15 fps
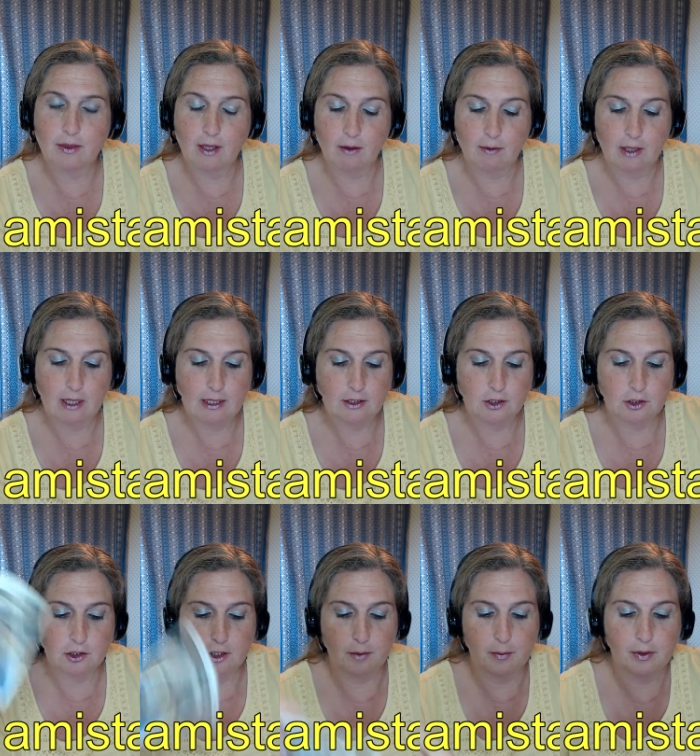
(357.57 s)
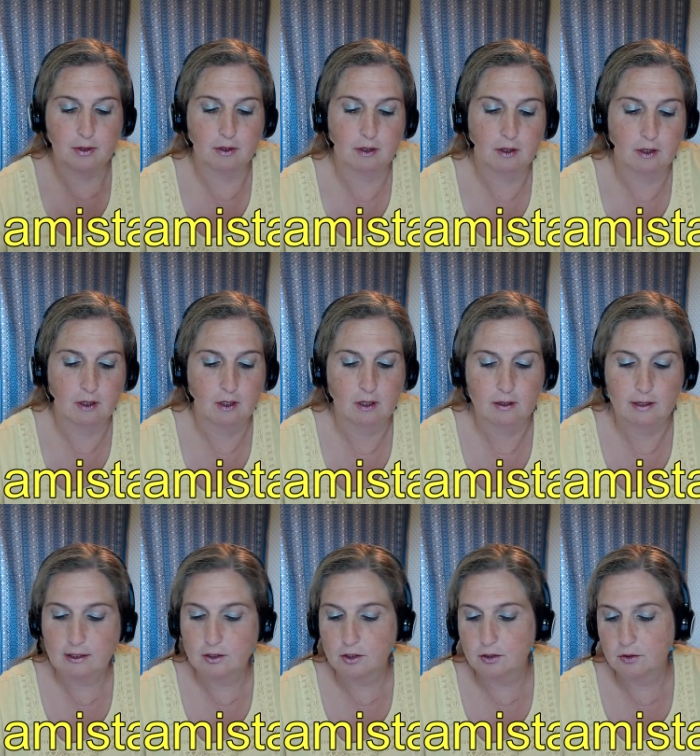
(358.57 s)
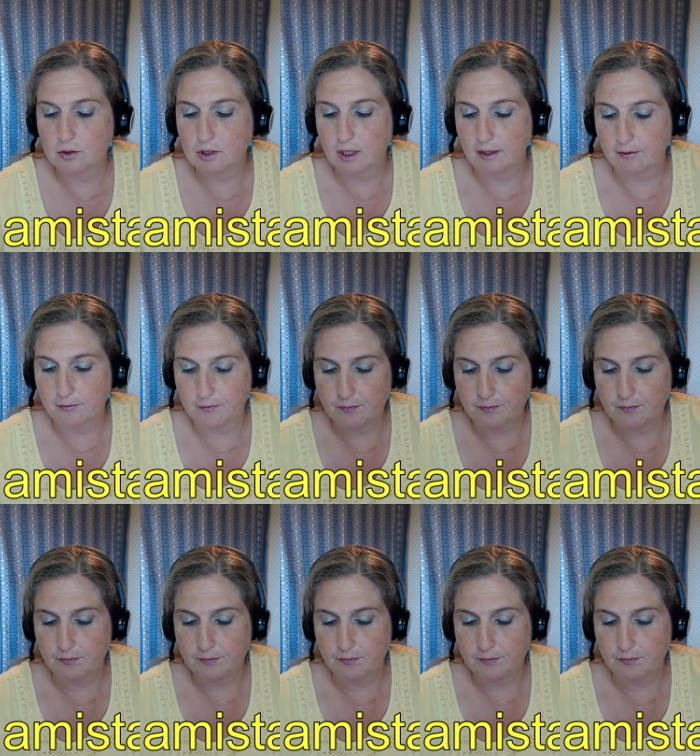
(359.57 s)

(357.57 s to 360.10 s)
that relationship, that's Tuesday.